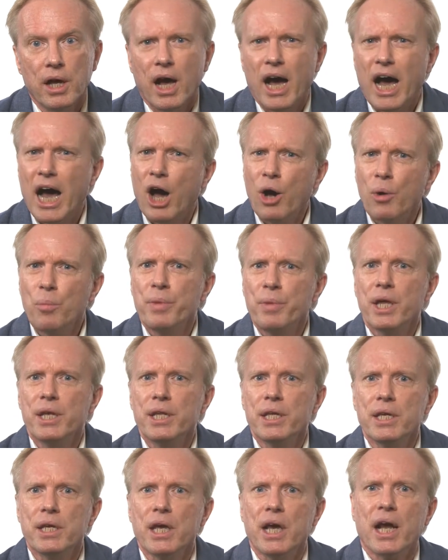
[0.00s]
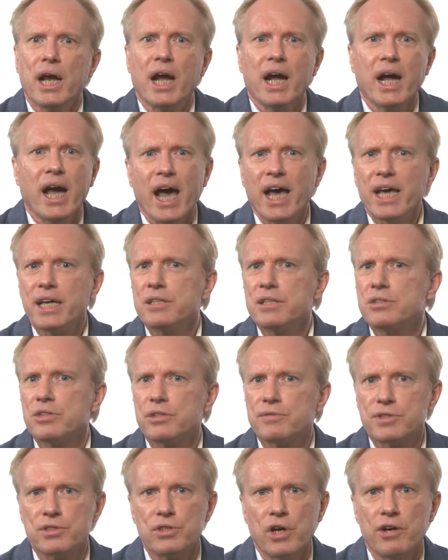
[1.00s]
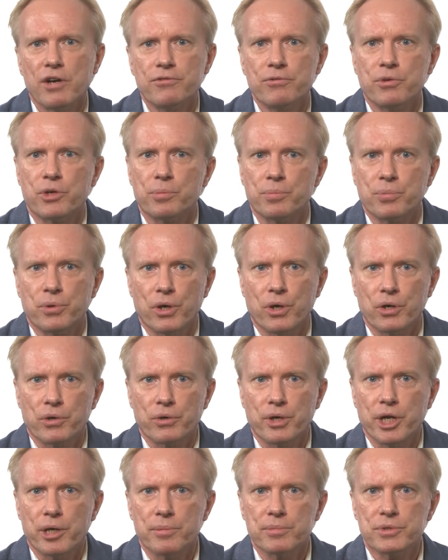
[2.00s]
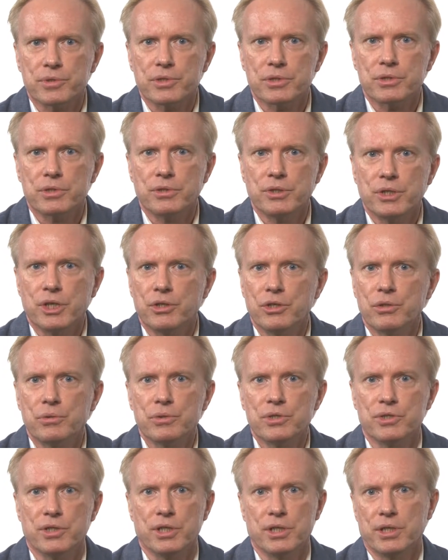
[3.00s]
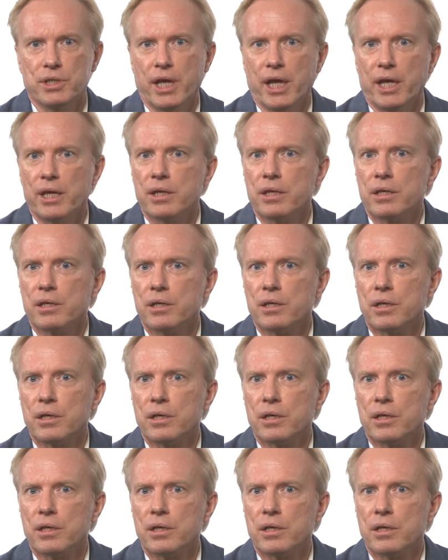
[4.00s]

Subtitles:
How many kinds of software programs do you use in a day?